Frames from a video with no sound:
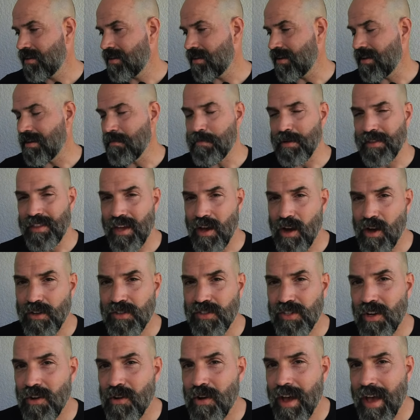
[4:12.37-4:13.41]
but they
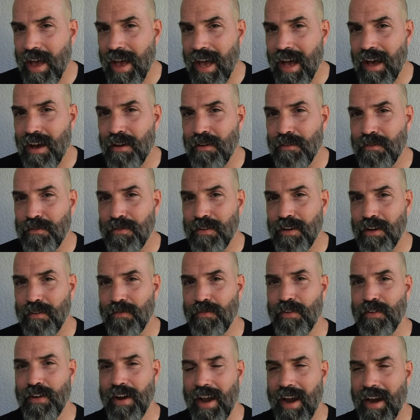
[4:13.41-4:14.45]
also have
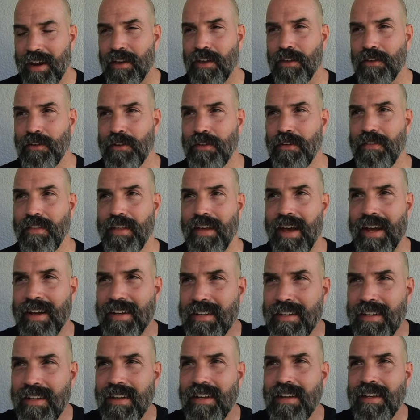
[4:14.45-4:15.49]
a vernacular
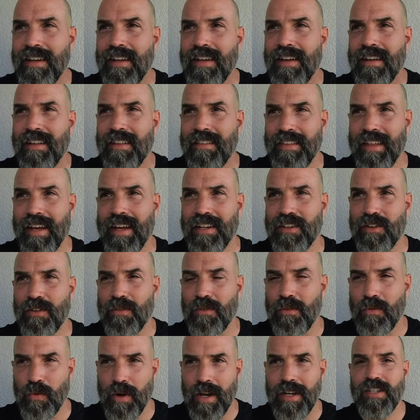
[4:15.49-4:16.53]
that
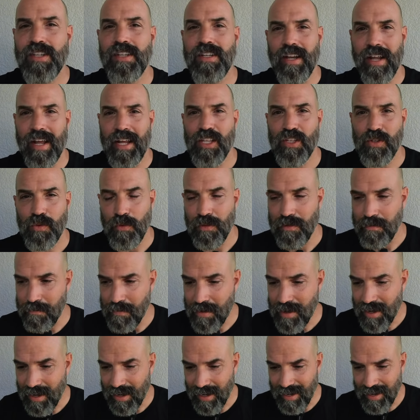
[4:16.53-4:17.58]
resonates with
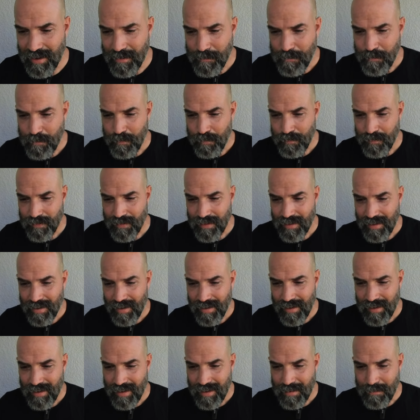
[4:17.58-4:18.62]
me,
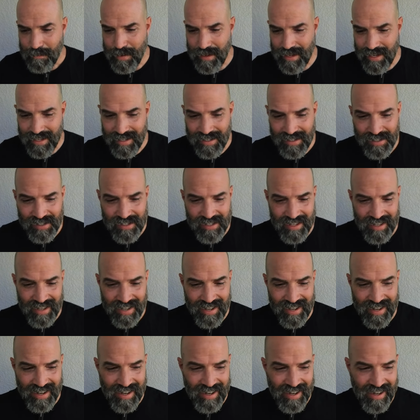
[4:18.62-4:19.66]
because
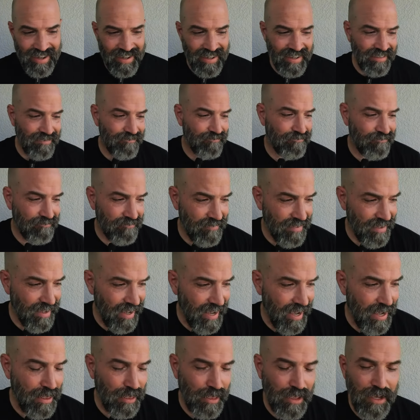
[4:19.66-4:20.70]
I
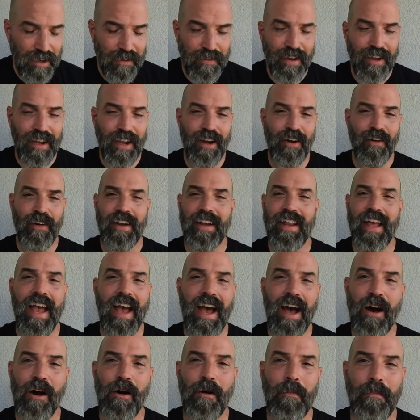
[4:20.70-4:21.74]
love hearing
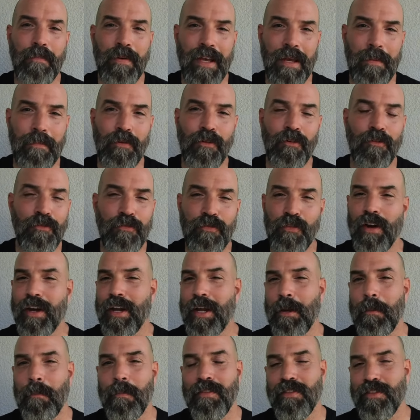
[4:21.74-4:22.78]
how people
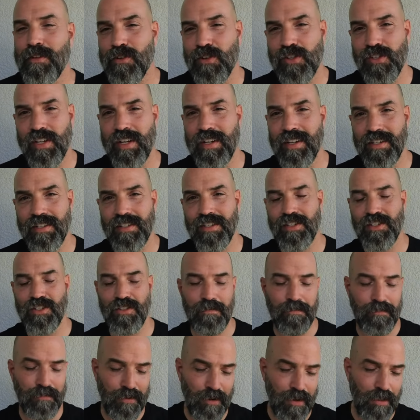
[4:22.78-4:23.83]
frame their
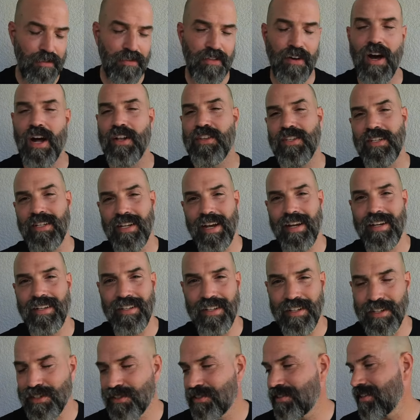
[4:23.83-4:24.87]
sentences and put thoughts and
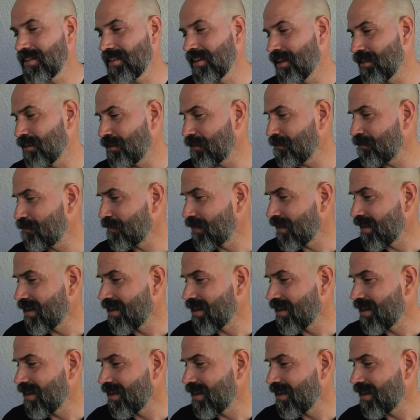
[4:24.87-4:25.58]
ideas together.